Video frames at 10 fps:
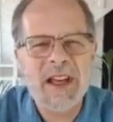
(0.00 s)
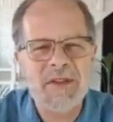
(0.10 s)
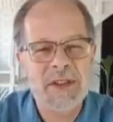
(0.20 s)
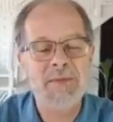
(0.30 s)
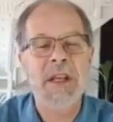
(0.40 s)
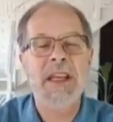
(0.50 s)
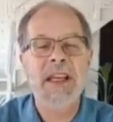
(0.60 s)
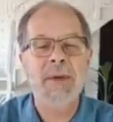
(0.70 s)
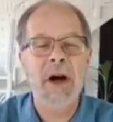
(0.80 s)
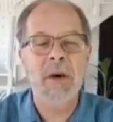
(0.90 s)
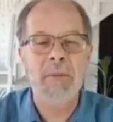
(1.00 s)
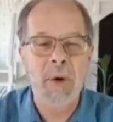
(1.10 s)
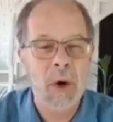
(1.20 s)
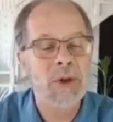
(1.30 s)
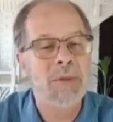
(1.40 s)
of speaking about
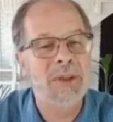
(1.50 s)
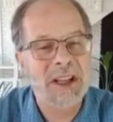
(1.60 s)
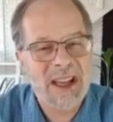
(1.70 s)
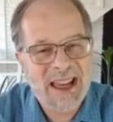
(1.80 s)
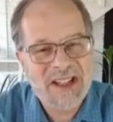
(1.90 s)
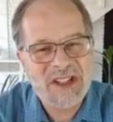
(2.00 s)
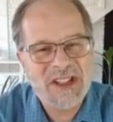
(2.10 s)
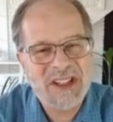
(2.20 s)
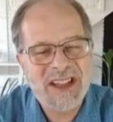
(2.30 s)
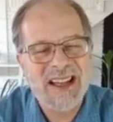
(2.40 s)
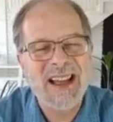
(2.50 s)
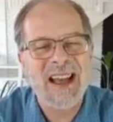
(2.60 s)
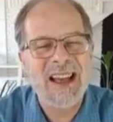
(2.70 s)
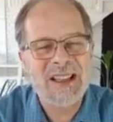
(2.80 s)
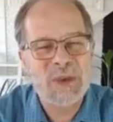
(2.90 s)
multiplication
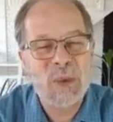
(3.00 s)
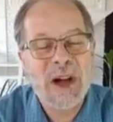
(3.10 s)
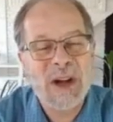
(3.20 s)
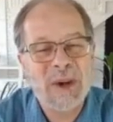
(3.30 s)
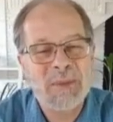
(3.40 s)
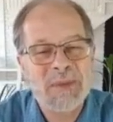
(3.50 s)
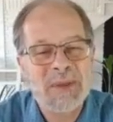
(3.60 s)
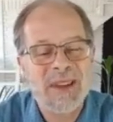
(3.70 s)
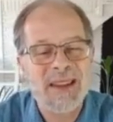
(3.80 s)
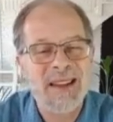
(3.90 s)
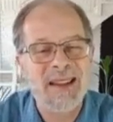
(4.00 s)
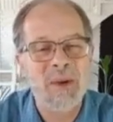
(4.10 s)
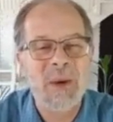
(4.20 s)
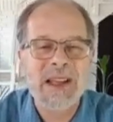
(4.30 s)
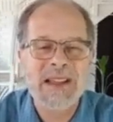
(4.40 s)
as well.
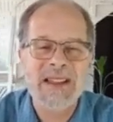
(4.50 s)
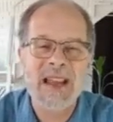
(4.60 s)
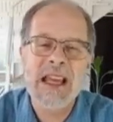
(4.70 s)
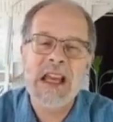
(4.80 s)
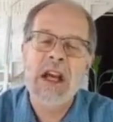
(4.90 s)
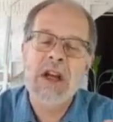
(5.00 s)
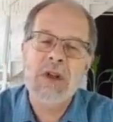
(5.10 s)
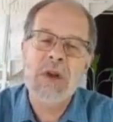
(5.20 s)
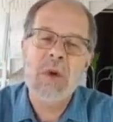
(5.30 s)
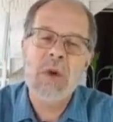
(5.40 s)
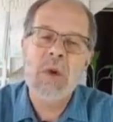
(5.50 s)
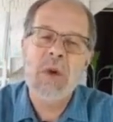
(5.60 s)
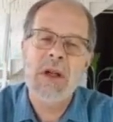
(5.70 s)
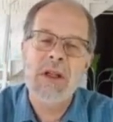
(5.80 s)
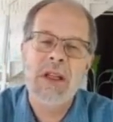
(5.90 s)
We can say
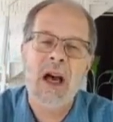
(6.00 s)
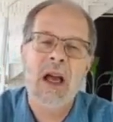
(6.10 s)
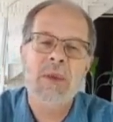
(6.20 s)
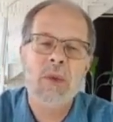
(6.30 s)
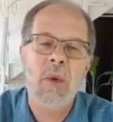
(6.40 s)
2 times